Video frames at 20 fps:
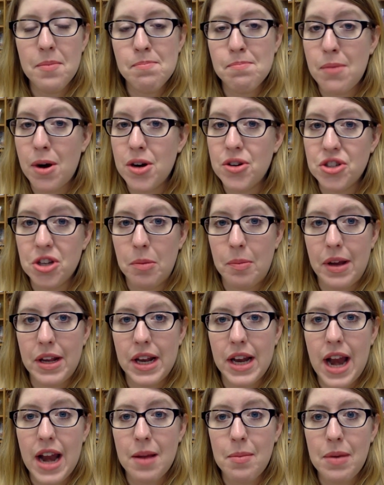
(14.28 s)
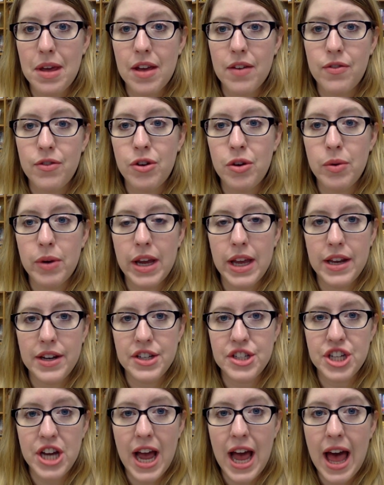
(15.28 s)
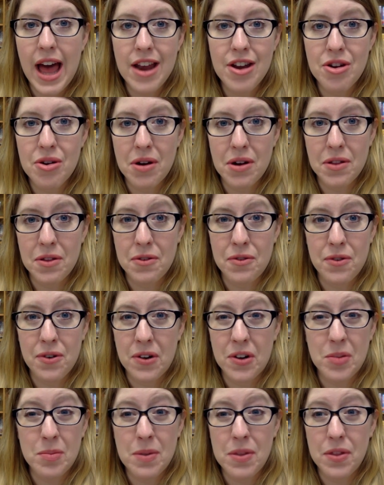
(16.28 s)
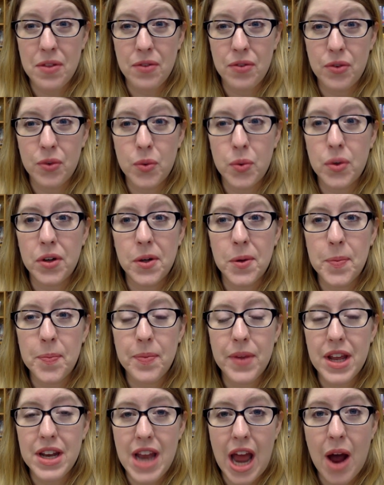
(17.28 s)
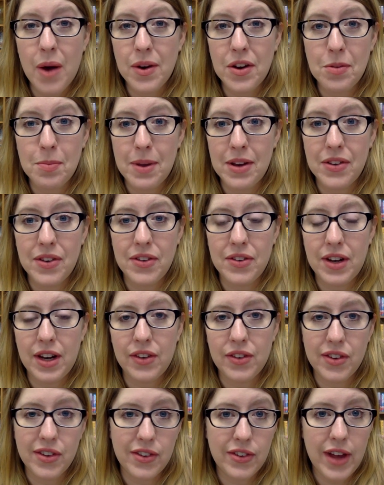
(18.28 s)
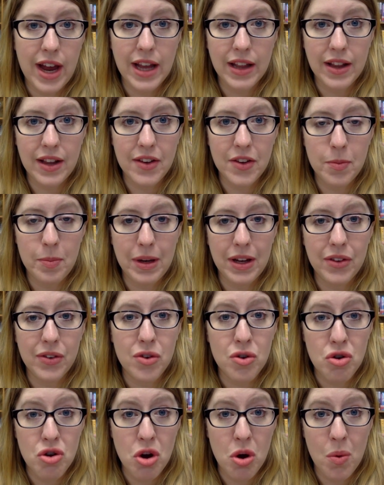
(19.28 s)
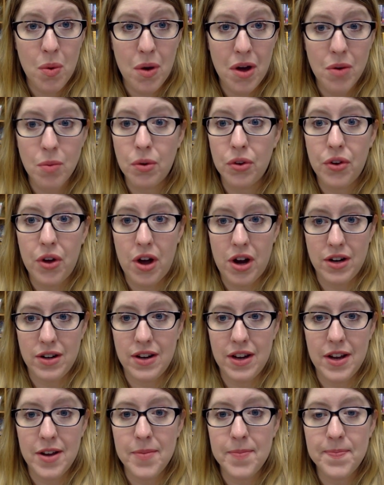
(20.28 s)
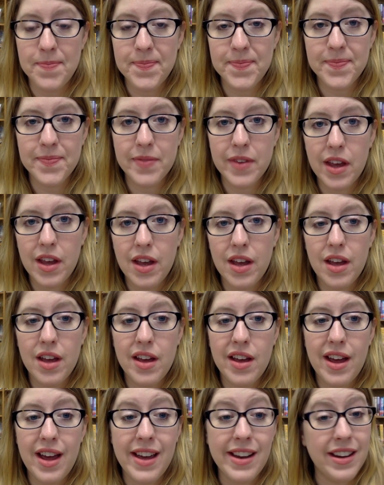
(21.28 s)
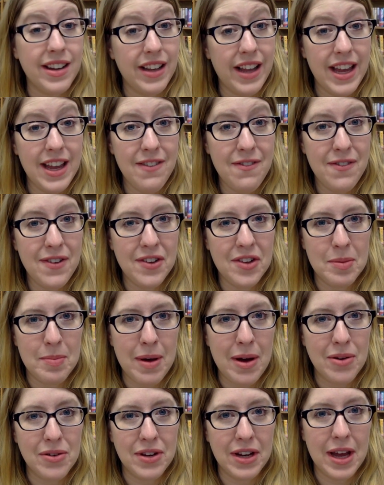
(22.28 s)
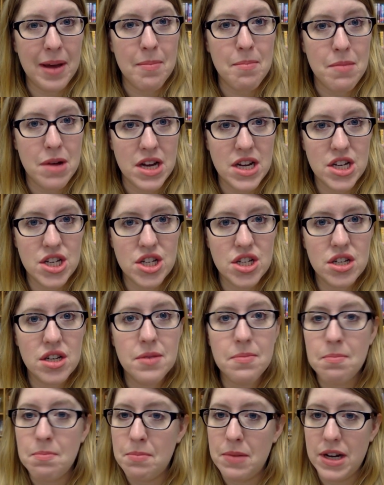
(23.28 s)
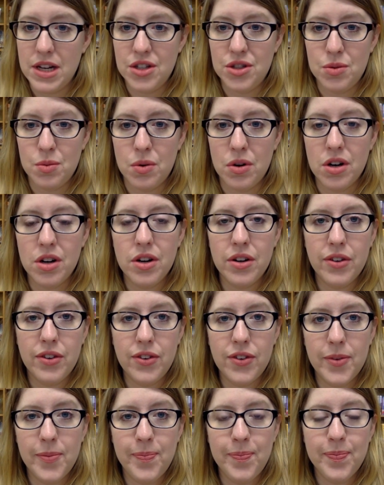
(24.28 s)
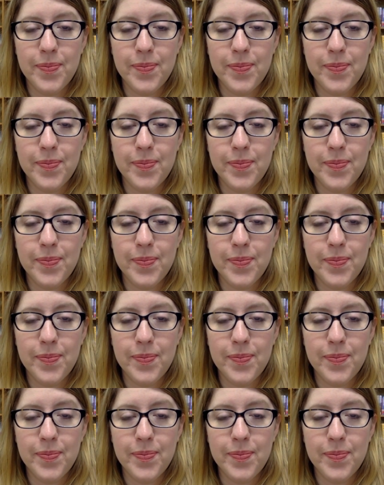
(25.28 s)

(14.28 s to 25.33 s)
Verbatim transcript: Marshall made an enemy of new kid Chad during the first month of school, and now he spends his days in silence because no one will talk to him. And life is about to get much, much worse.